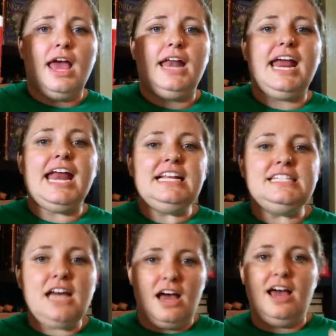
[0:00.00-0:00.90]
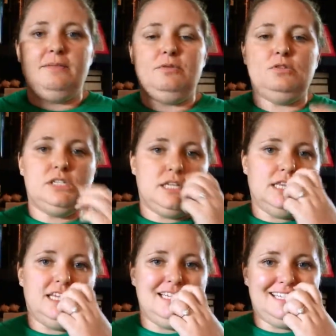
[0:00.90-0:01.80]
And anytime you see
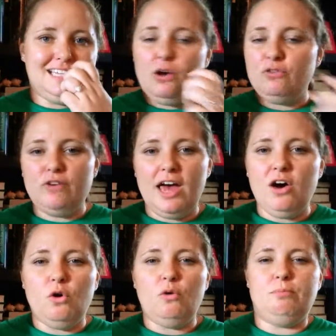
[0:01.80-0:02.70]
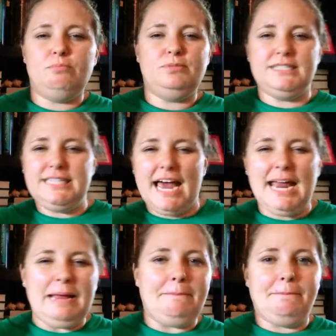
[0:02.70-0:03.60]
these self-help
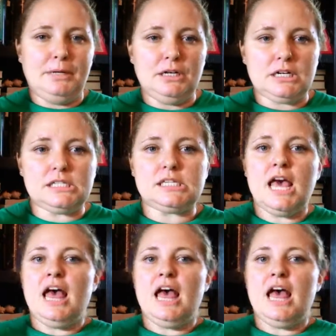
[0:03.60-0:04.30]
type books,